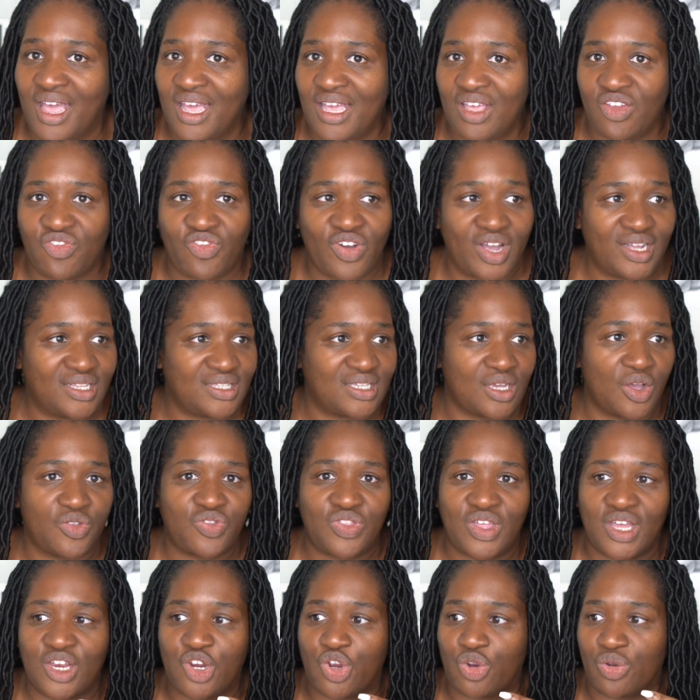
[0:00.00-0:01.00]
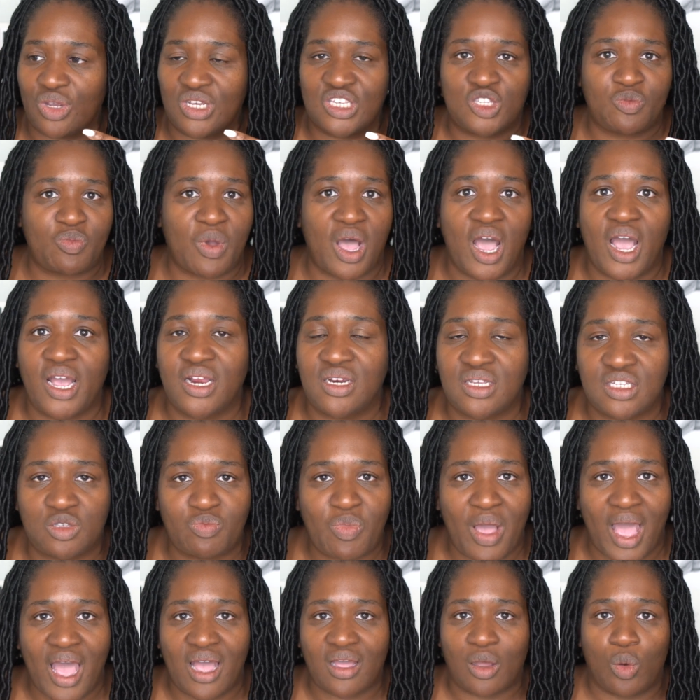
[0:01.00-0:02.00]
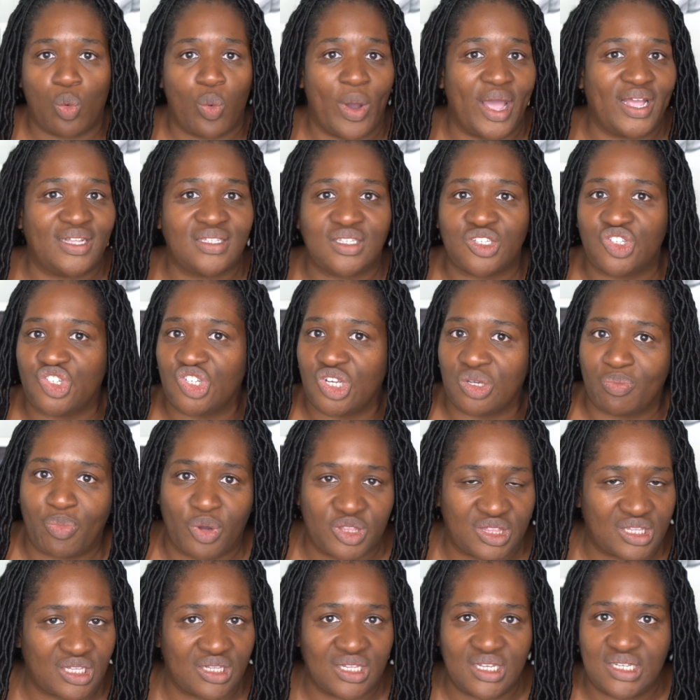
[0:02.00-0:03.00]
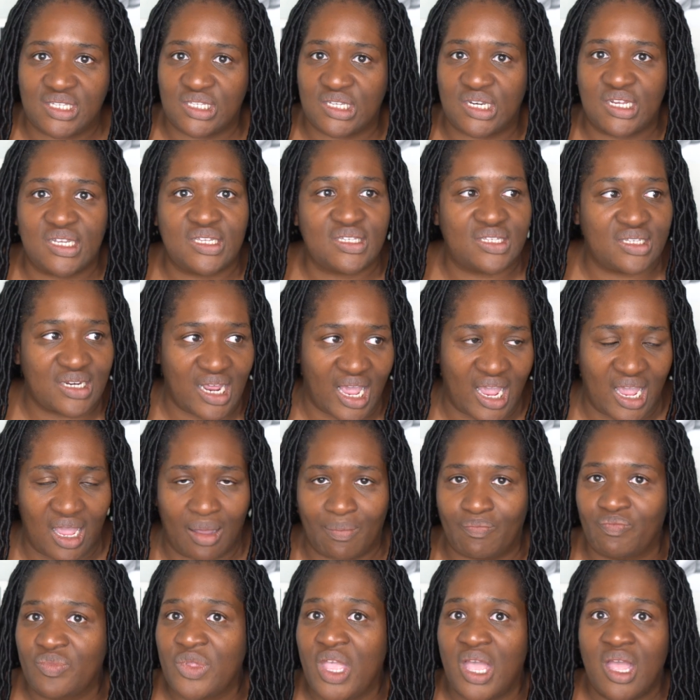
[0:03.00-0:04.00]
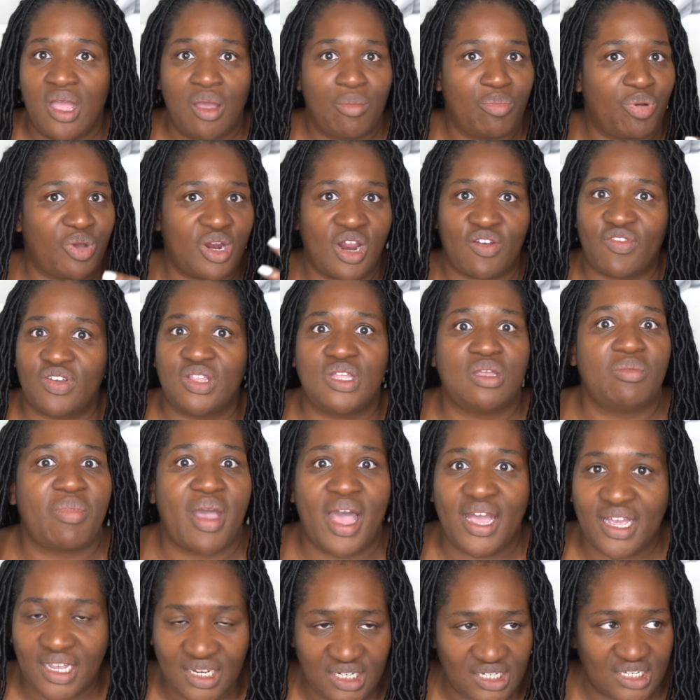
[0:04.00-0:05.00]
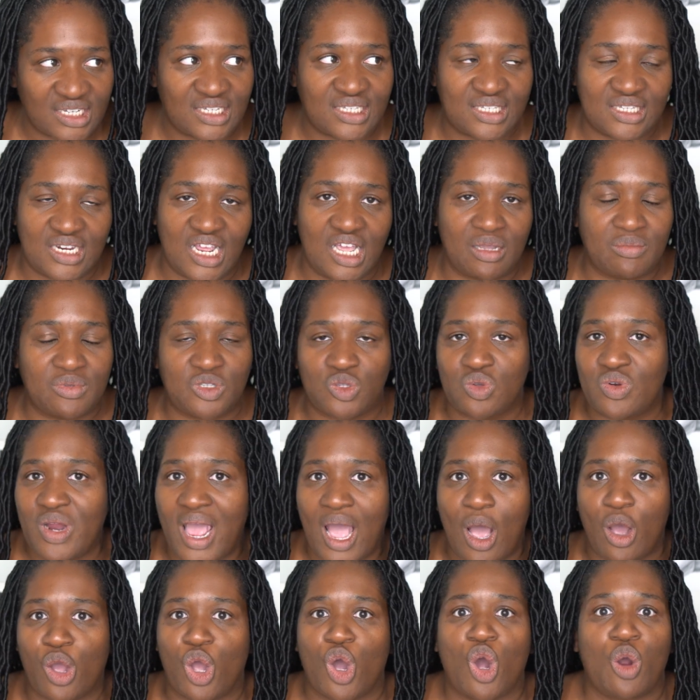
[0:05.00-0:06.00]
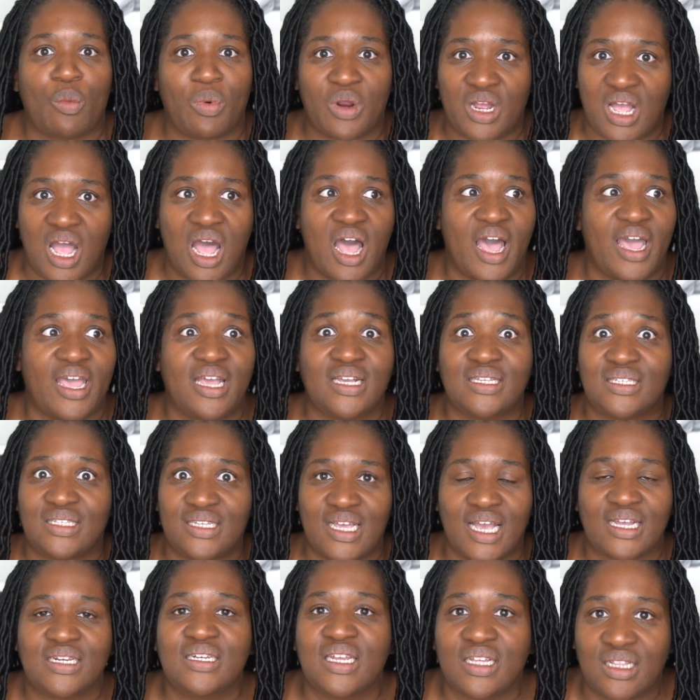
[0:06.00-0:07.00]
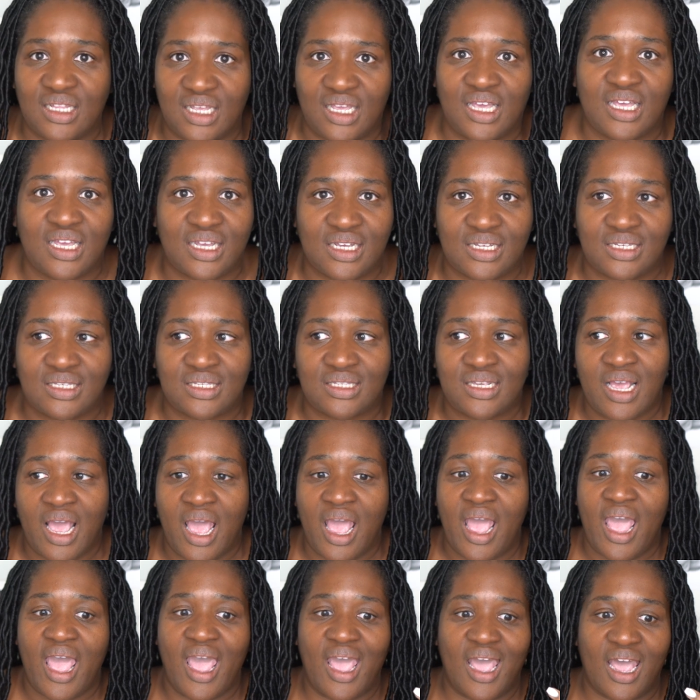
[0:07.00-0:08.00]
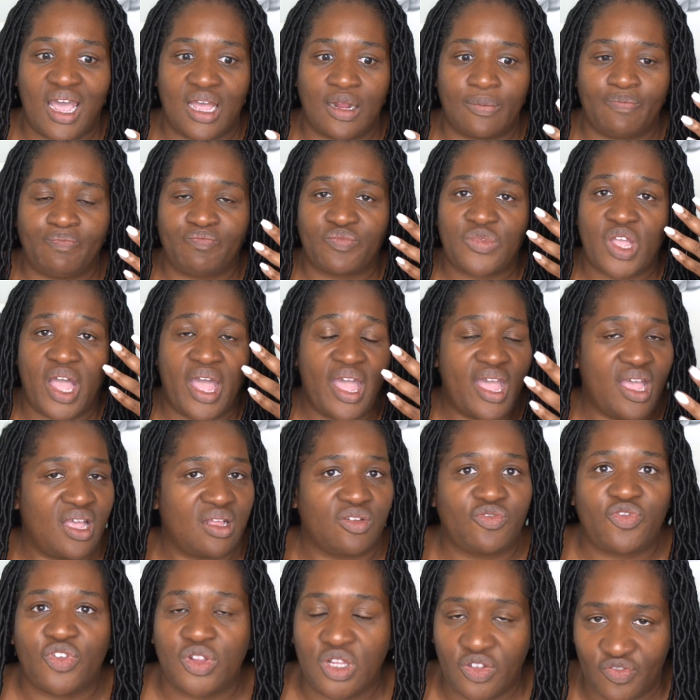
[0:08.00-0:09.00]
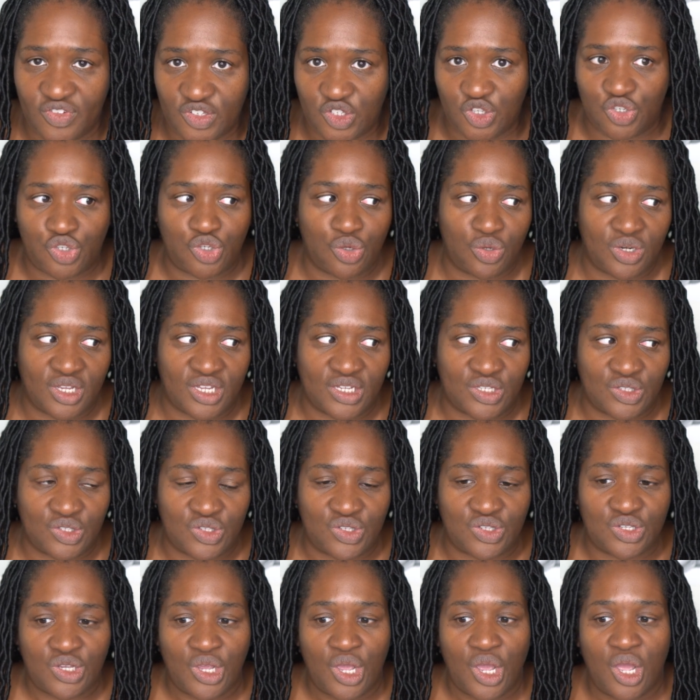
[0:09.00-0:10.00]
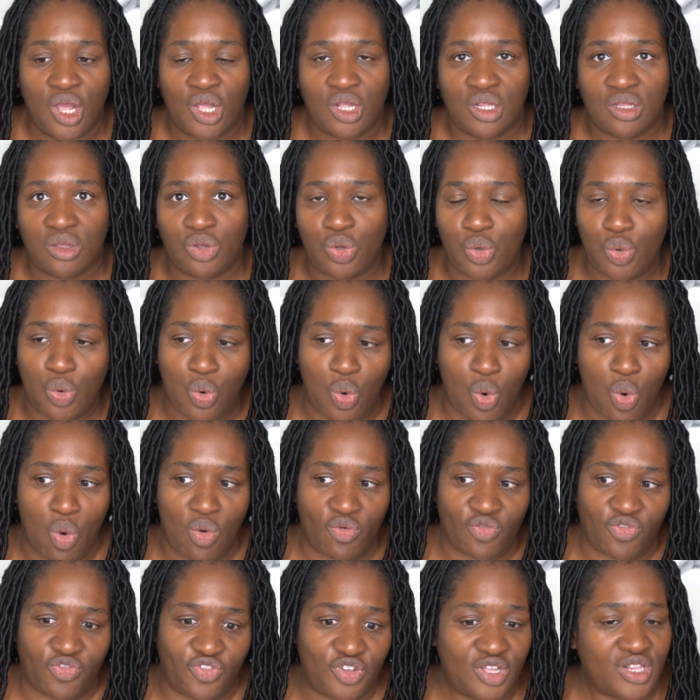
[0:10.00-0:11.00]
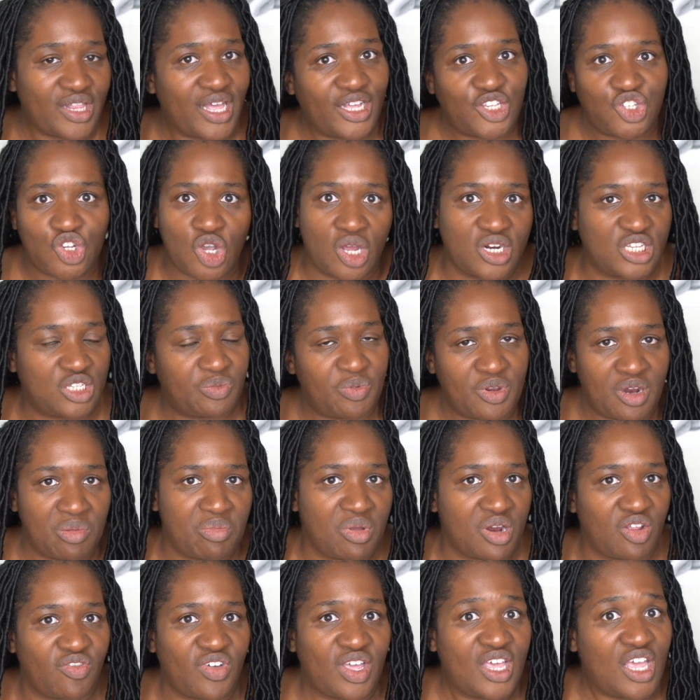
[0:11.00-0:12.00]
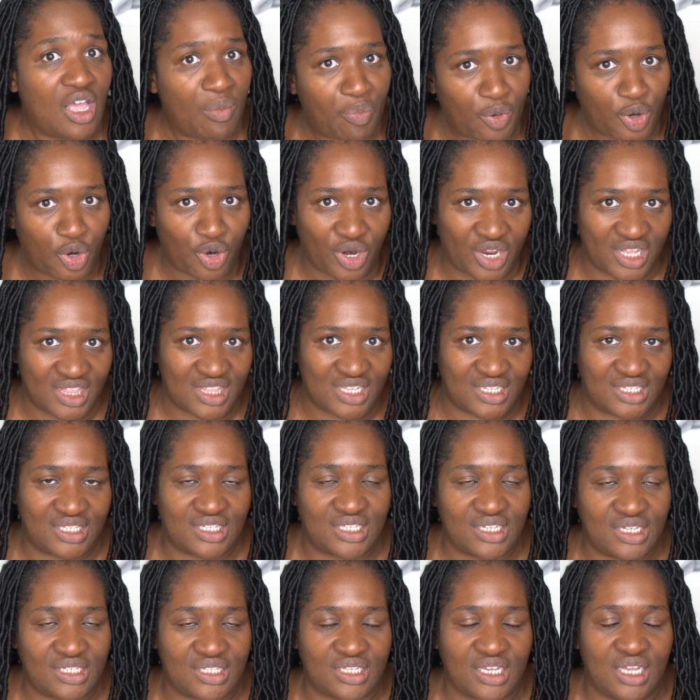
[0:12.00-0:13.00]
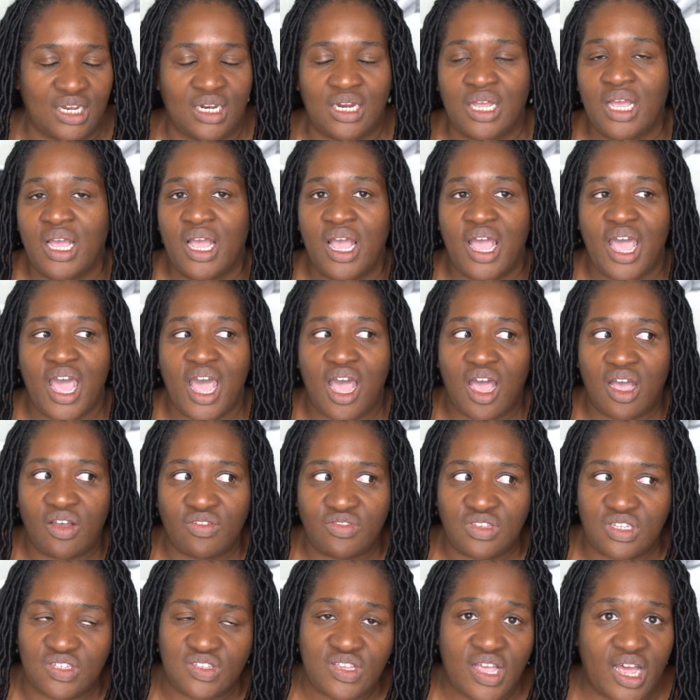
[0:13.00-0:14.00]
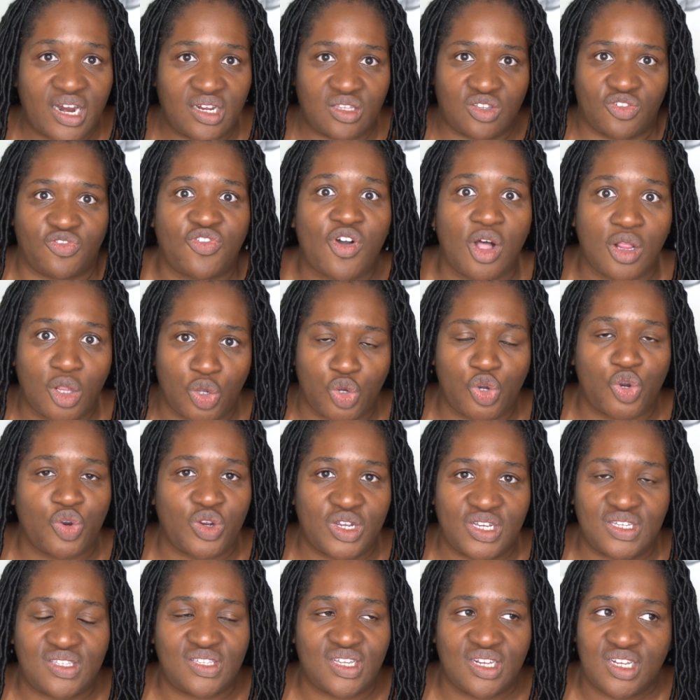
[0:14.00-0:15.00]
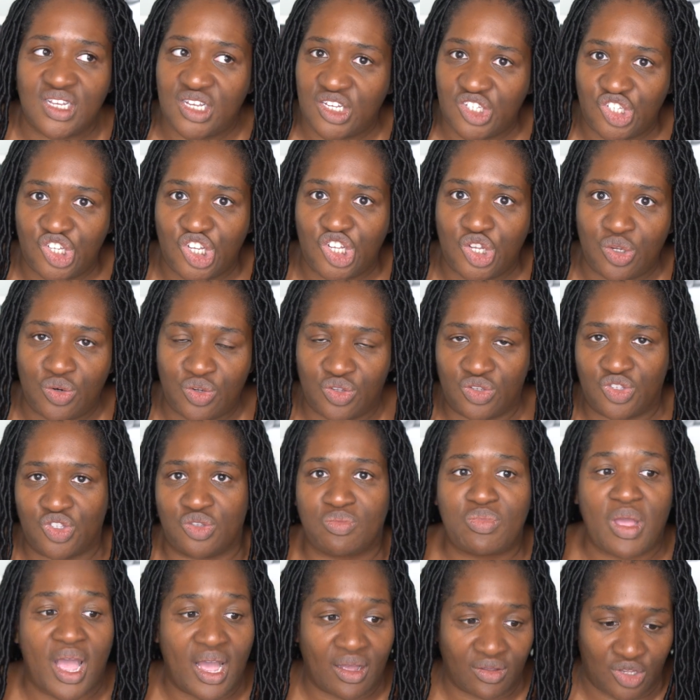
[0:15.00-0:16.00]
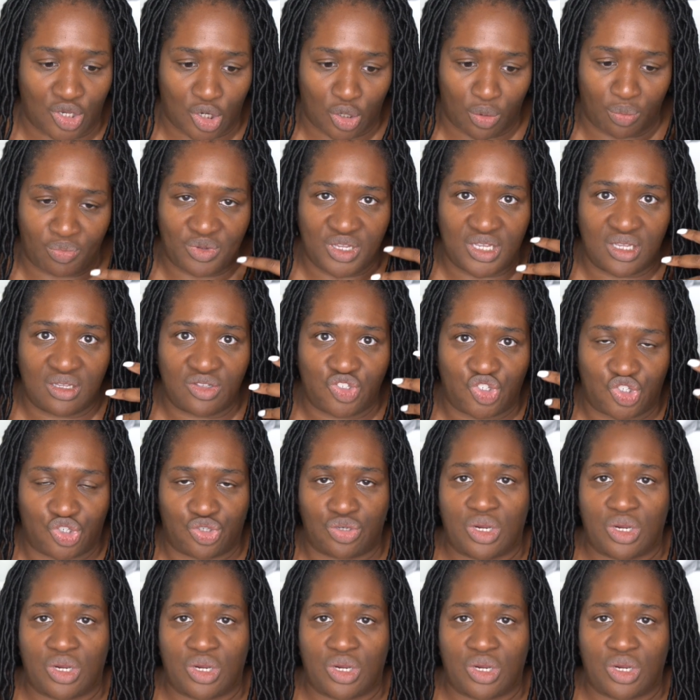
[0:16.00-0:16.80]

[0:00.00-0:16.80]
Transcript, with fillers: He finds out that Kreese, behind his back, went, put the lease in his name, put everything back into his name. So now Cobra Kai is technically his, and a handful of his students who feel like Johnny's been a bit of a hypocrite this season have decided to follow Kreese and continue to, you know, be